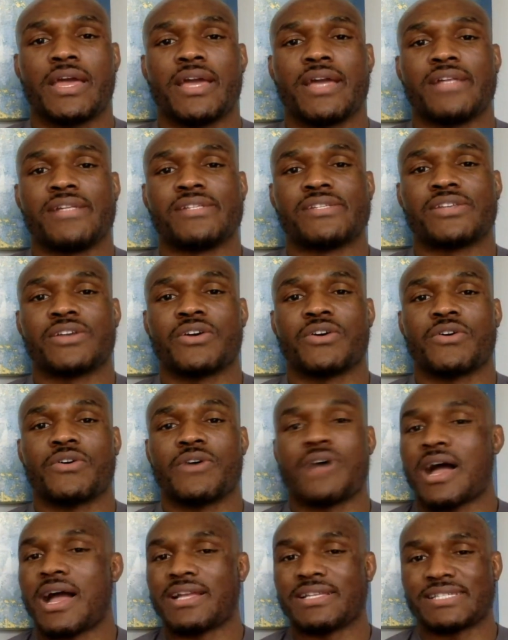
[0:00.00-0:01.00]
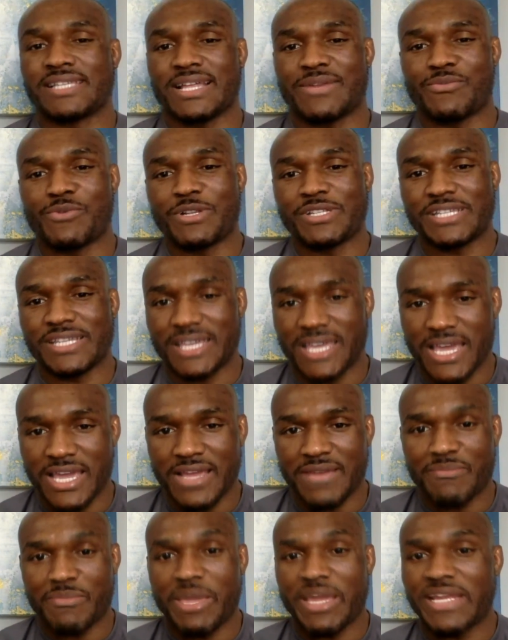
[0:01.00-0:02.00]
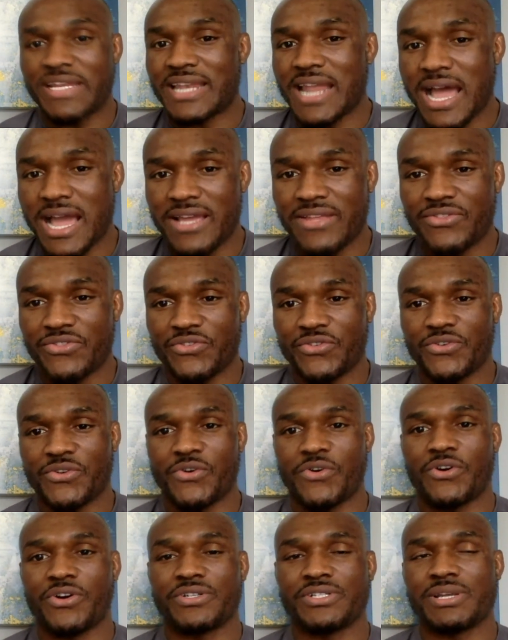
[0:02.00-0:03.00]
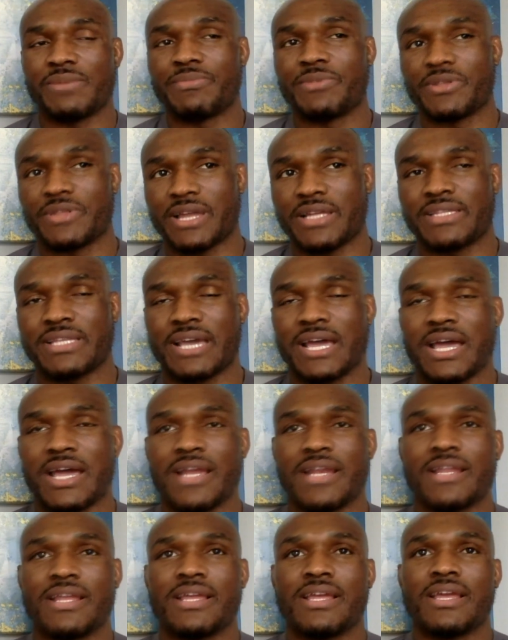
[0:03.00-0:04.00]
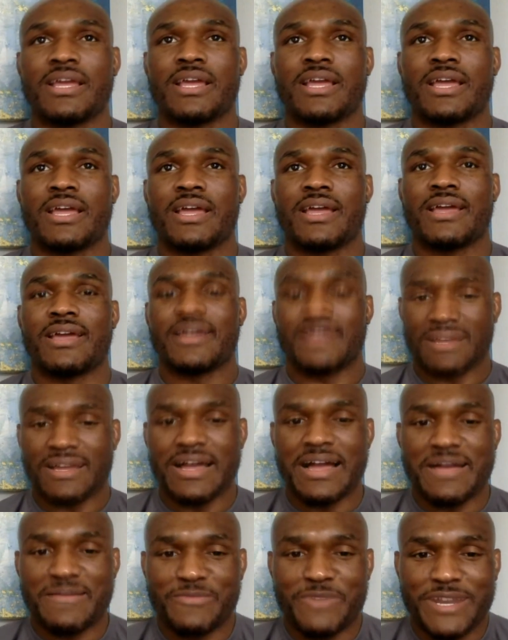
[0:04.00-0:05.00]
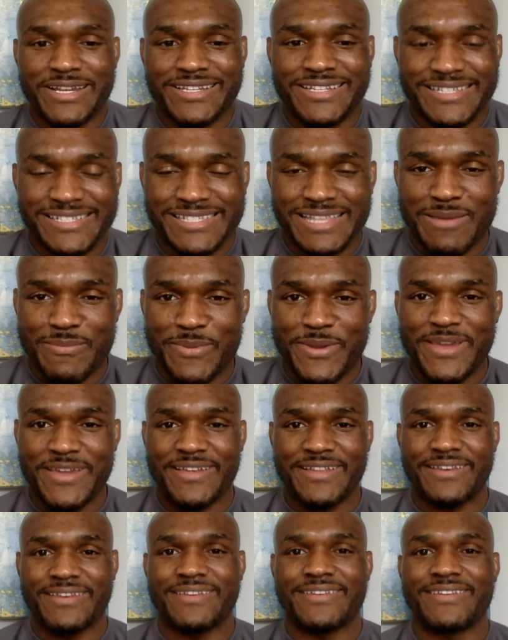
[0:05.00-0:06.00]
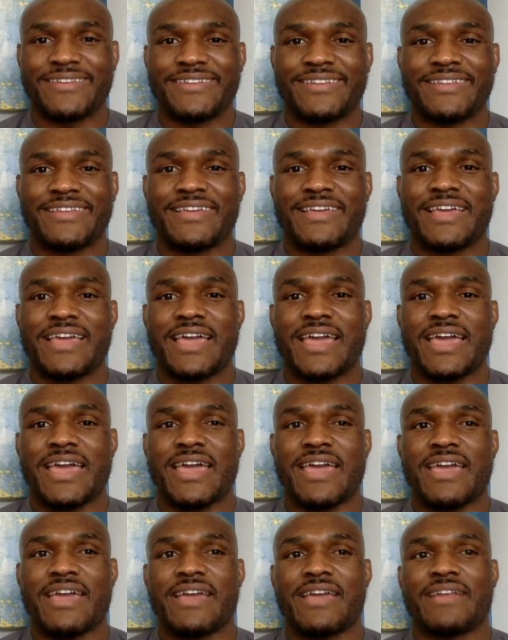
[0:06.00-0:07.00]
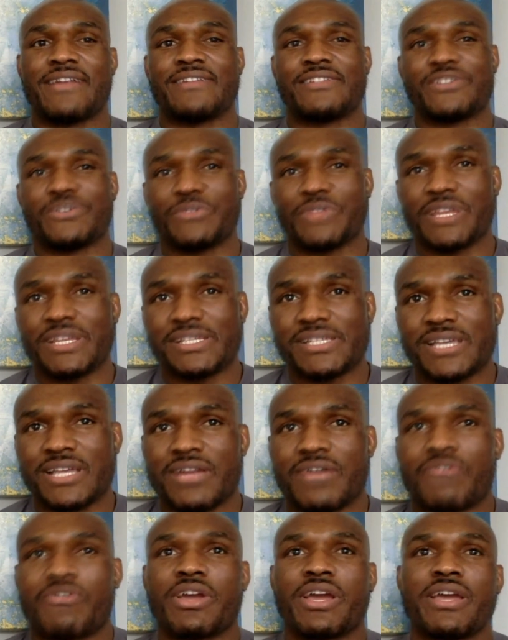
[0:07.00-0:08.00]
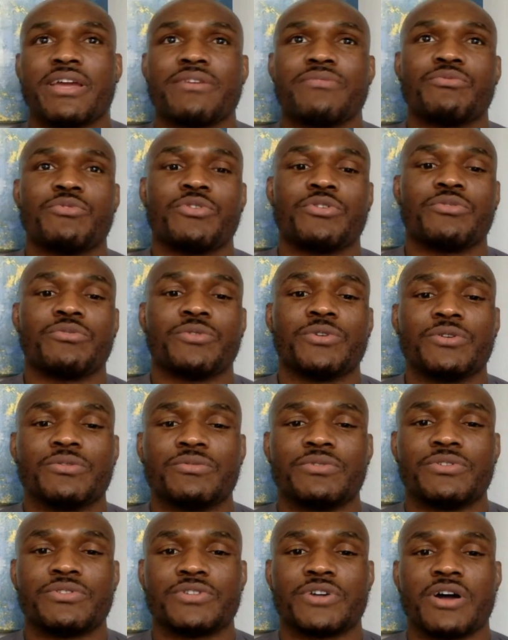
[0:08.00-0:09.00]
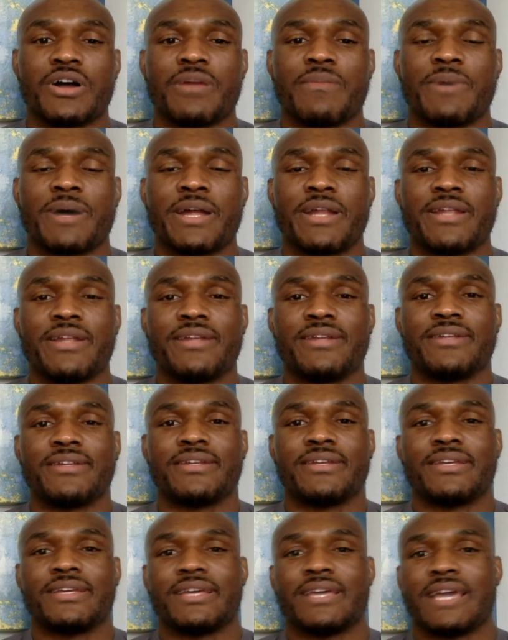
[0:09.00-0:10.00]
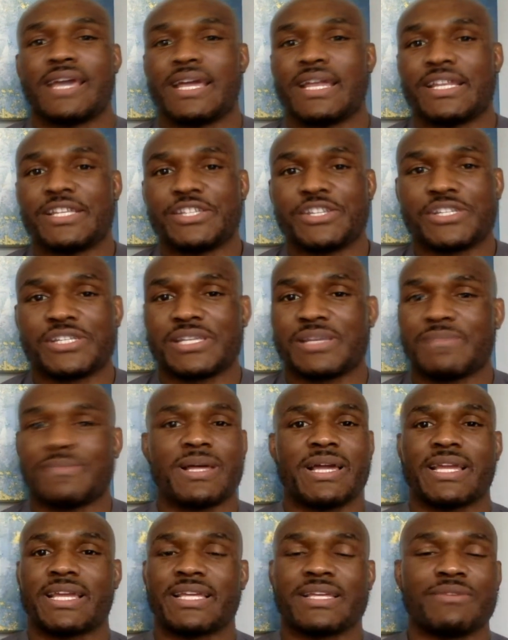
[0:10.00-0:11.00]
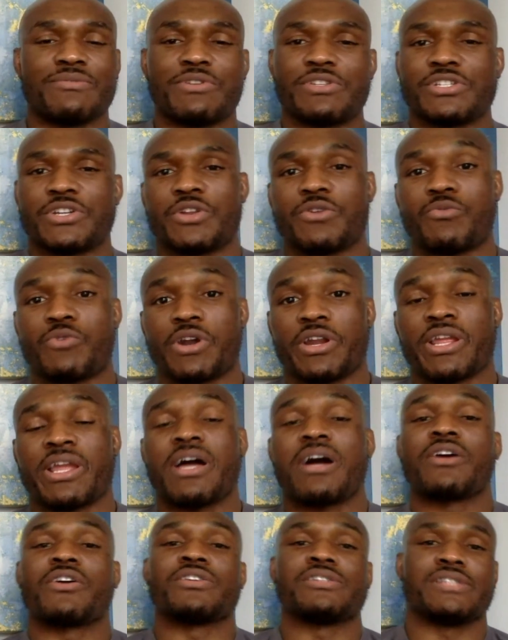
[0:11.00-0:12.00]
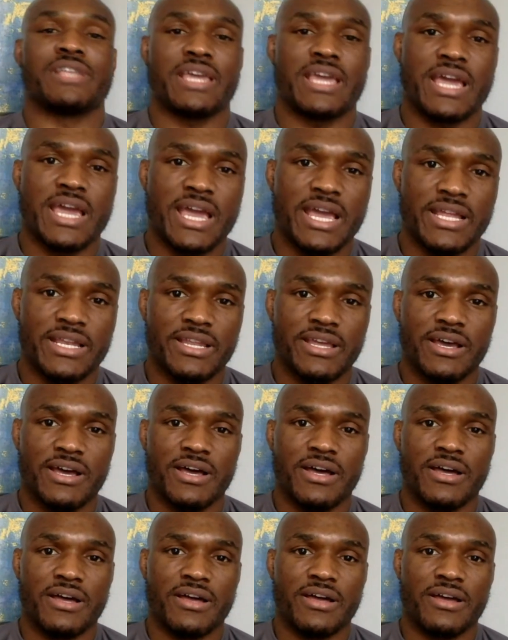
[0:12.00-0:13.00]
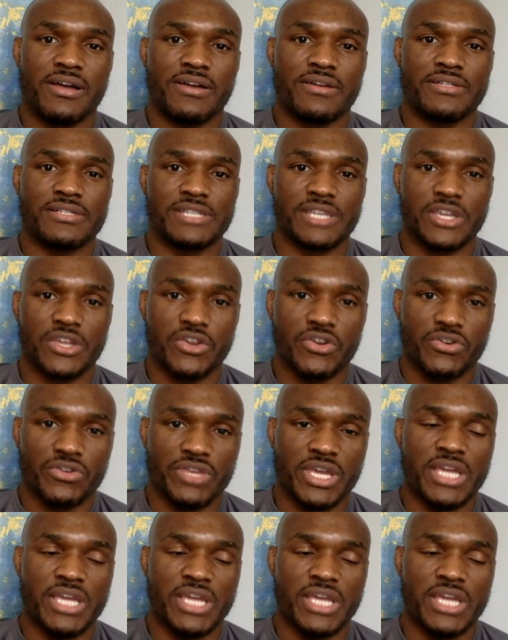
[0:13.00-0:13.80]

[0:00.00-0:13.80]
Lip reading: And so I said, once again, May 9th or something like that, I'm ready to step in. And so they said, okay, we'll talk about it. And it just seemed like it wasn't going to work out because they had secured